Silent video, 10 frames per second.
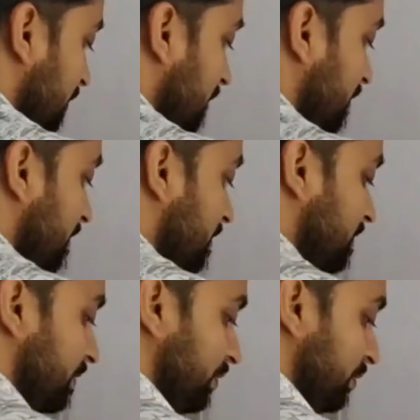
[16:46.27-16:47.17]
It
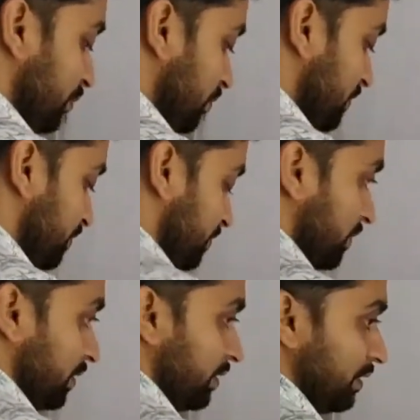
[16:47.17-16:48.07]
is used
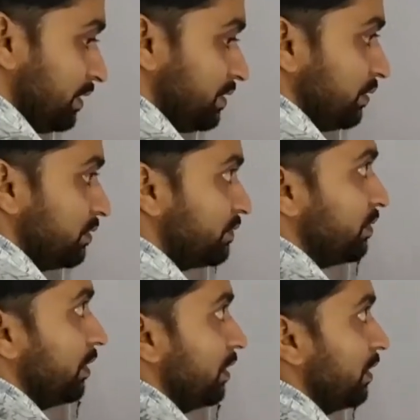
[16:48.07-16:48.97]

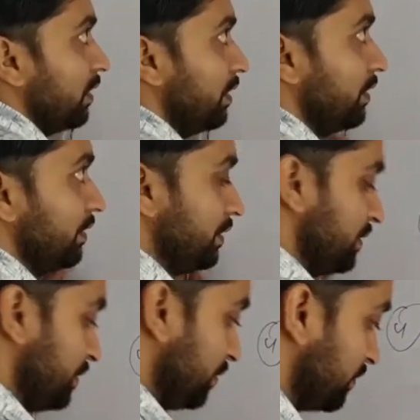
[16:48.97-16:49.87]
for
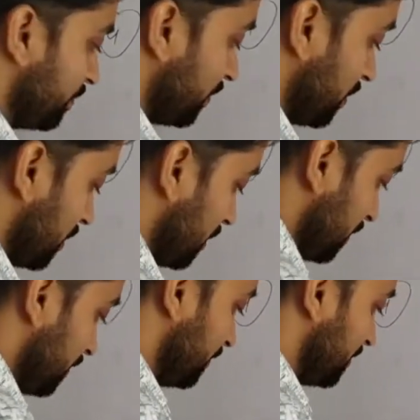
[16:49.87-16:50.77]

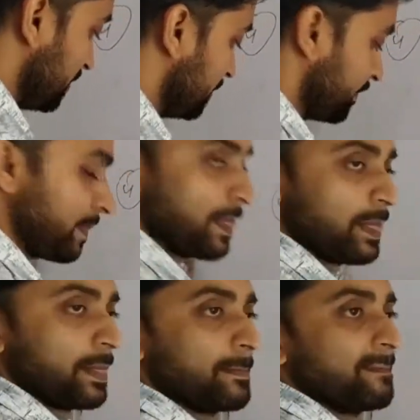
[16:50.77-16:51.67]
another uses
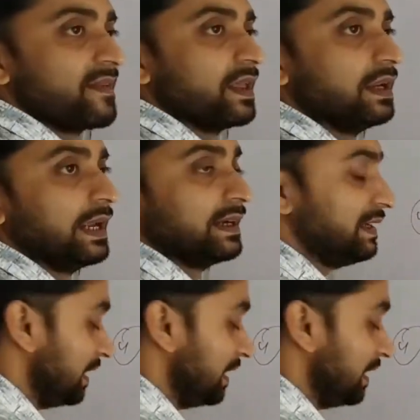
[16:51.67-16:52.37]
like